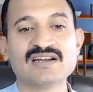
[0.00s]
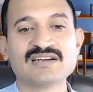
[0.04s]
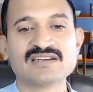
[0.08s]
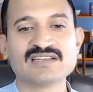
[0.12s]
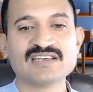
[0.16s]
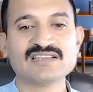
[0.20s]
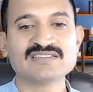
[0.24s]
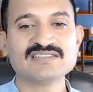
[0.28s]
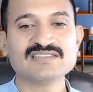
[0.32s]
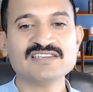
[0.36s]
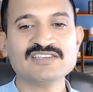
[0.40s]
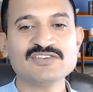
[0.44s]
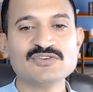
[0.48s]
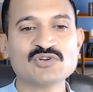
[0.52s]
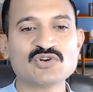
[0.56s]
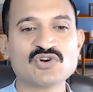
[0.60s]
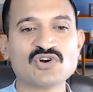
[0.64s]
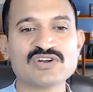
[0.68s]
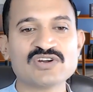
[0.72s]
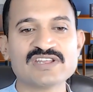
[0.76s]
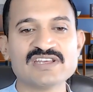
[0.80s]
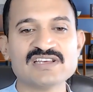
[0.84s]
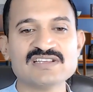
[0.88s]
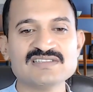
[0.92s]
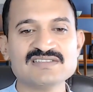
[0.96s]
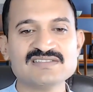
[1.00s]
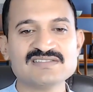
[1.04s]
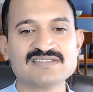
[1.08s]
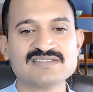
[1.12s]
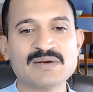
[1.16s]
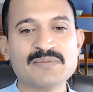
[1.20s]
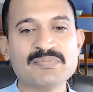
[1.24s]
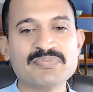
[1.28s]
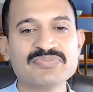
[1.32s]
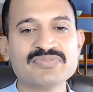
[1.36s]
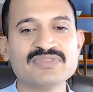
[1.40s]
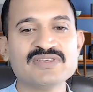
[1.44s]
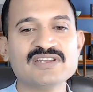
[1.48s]
Teaching your audience
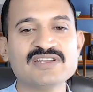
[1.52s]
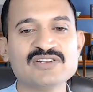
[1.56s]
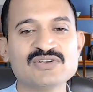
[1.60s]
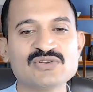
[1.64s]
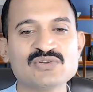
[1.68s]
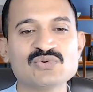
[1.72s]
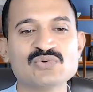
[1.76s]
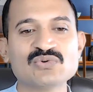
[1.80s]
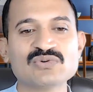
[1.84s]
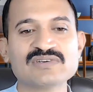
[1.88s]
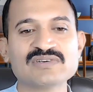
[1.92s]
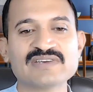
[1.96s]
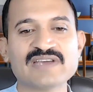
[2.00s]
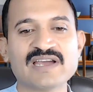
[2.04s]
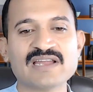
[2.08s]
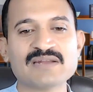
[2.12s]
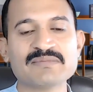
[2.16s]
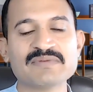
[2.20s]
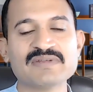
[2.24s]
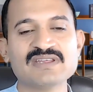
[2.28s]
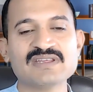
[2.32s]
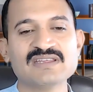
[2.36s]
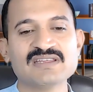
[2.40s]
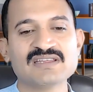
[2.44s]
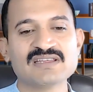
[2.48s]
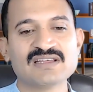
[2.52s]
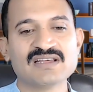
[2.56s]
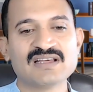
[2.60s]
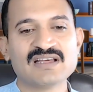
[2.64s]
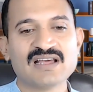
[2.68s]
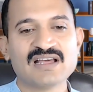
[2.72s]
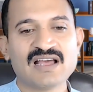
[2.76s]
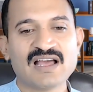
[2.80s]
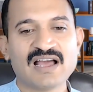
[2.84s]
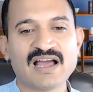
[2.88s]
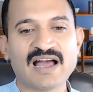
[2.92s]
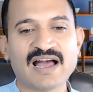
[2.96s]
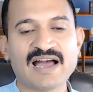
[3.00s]
something new can be
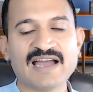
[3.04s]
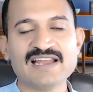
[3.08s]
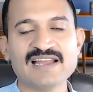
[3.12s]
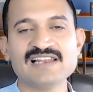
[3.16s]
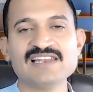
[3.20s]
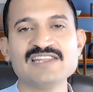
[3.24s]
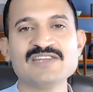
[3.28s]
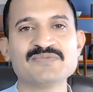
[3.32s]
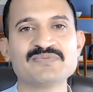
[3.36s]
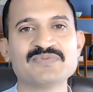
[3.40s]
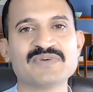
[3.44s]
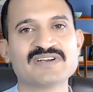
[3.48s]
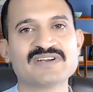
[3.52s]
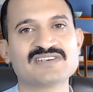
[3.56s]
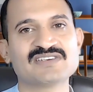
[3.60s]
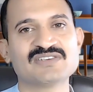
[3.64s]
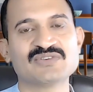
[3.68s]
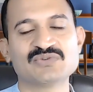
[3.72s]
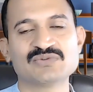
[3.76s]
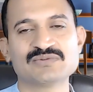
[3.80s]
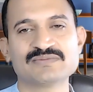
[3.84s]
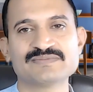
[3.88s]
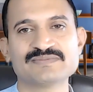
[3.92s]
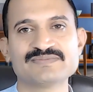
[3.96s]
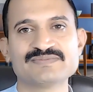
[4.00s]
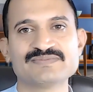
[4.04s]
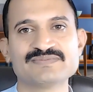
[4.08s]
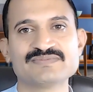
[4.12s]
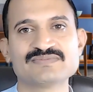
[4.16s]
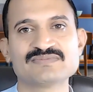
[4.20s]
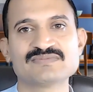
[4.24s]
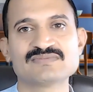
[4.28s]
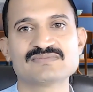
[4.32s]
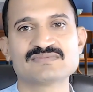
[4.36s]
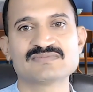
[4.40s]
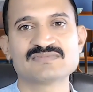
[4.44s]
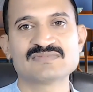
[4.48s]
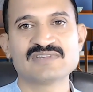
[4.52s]
highly effective.
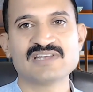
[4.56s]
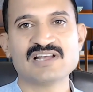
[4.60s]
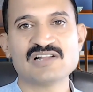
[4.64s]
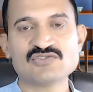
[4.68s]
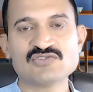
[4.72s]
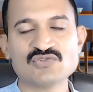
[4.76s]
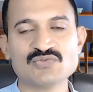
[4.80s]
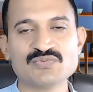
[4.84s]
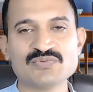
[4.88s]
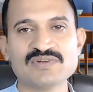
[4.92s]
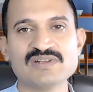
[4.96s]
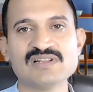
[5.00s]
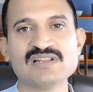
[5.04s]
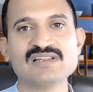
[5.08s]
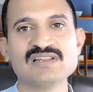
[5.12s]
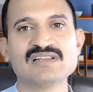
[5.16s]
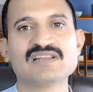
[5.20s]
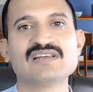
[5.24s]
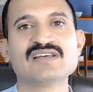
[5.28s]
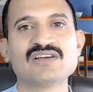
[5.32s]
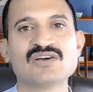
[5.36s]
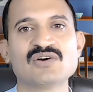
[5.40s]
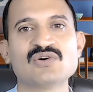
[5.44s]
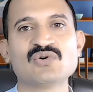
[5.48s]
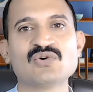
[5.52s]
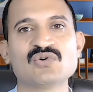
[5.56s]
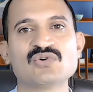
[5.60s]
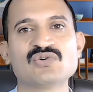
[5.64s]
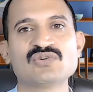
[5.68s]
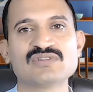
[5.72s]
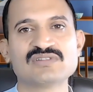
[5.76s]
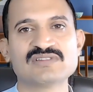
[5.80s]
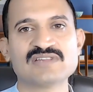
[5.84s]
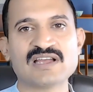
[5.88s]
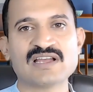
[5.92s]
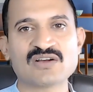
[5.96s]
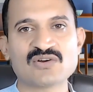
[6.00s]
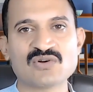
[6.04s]
They also feel,
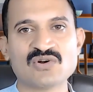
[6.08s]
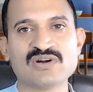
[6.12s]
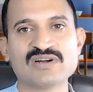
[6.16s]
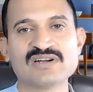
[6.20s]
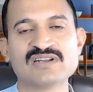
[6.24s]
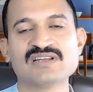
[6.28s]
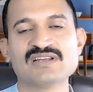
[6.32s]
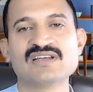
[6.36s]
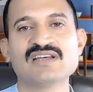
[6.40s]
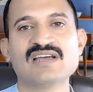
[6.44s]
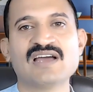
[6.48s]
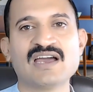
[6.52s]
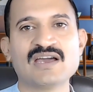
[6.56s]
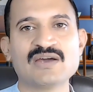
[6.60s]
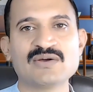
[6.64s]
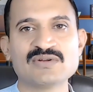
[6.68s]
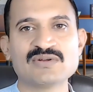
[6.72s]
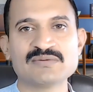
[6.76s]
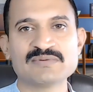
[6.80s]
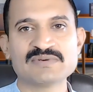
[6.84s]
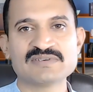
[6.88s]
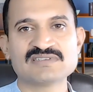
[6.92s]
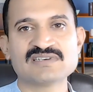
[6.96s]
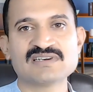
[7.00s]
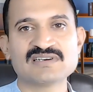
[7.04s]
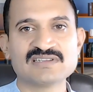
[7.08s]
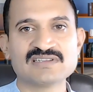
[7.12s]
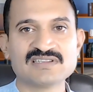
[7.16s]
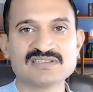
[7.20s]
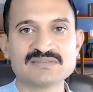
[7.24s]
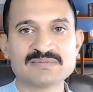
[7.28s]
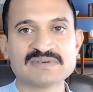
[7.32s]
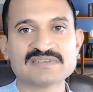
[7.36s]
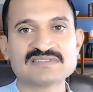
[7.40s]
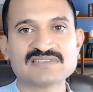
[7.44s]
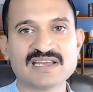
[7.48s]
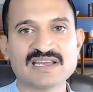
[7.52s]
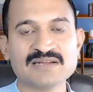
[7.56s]
oh, thank God, I have invested this
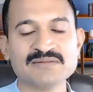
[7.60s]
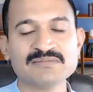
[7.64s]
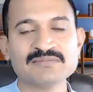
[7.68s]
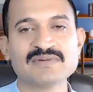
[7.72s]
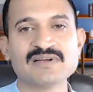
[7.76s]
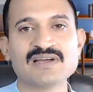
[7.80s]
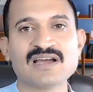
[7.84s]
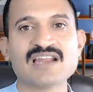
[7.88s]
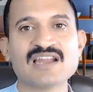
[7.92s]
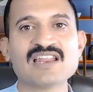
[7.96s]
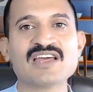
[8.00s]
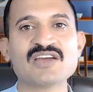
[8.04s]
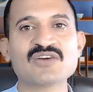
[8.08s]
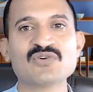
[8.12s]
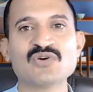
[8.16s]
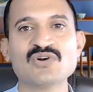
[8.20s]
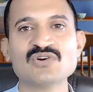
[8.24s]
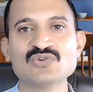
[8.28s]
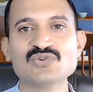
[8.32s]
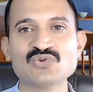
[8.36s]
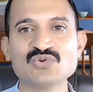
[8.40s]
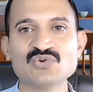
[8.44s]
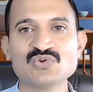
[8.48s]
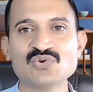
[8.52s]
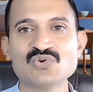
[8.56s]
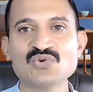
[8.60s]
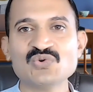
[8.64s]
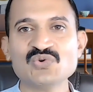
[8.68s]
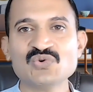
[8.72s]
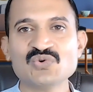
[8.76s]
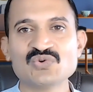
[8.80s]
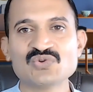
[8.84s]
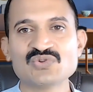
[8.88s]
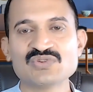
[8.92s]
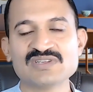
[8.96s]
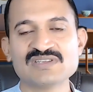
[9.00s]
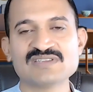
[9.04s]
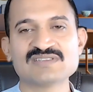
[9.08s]
much time and I got to
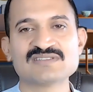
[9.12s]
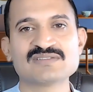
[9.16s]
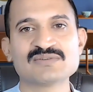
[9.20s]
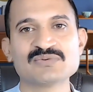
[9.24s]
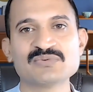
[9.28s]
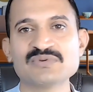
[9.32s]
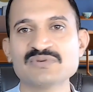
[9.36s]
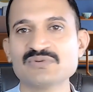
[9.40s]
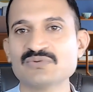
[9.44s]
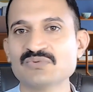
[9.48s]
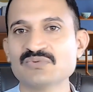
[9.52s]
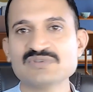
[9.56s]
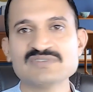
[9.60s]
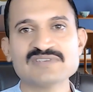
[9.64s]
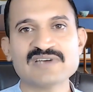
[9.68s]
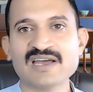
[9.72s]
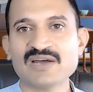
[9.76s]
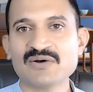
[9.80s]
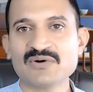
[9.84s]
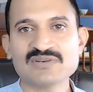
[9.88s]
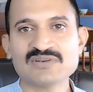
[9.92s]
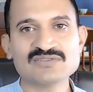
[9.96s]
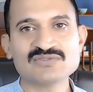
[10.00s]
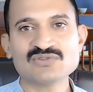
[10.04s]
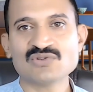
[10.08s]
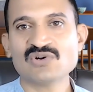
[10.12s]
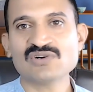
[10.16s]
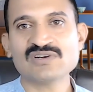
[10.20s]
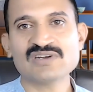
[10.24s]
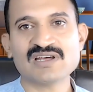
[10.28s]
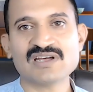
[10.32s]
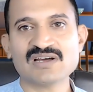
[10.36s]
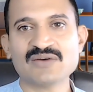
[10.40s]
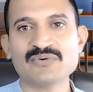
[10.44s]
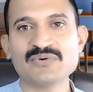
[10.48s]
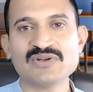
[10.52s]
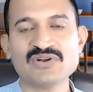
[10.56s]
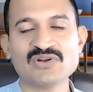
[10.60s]
know this, which I was not
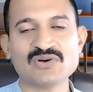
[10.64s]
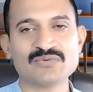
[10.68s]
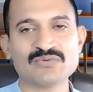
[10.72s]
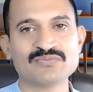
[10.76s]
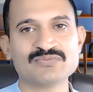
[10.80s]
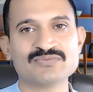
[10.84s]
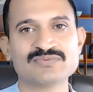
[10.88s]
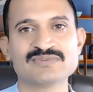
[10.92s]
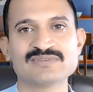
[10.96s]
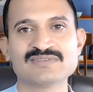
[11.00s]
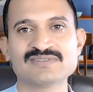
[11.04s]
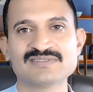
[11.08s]
aware of.